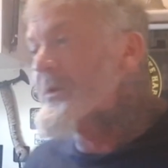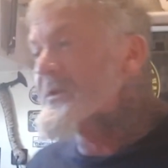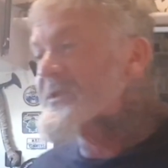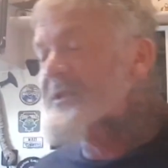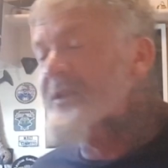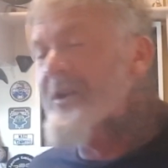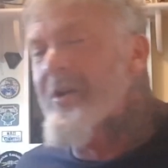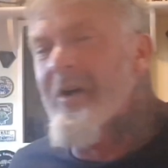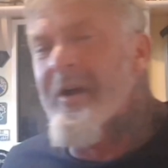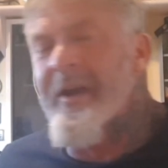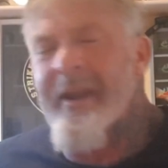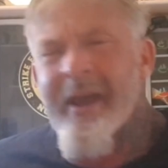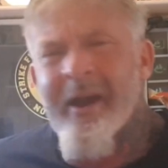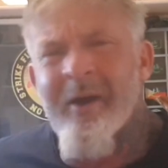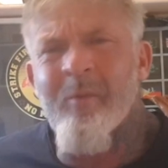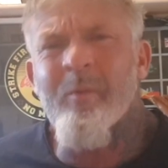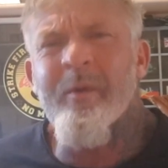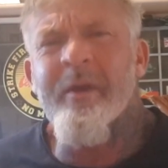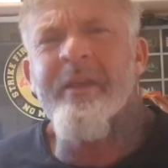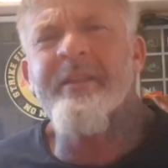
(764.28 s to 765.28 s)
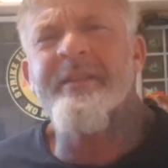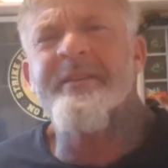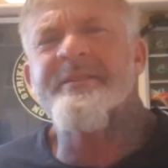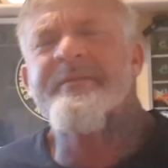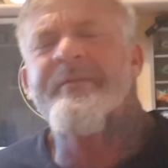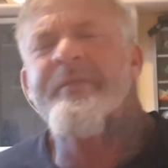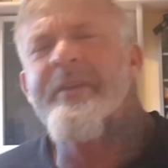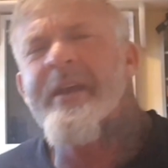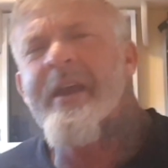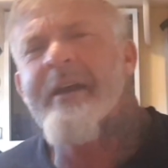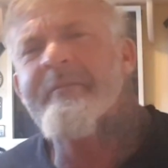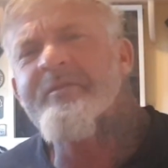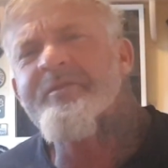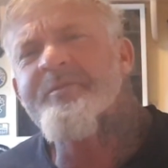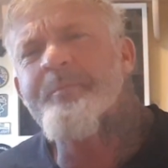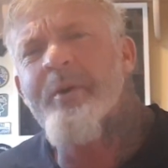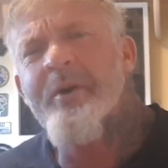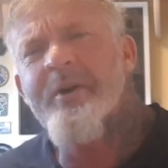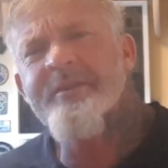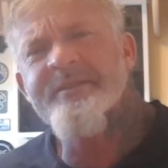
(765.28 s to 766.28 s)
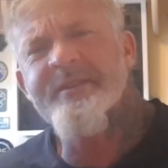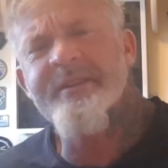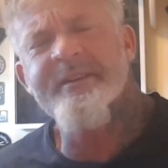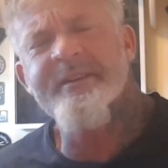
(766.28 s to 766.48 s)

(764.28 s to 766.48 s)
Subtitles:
we're starting out with is for the average person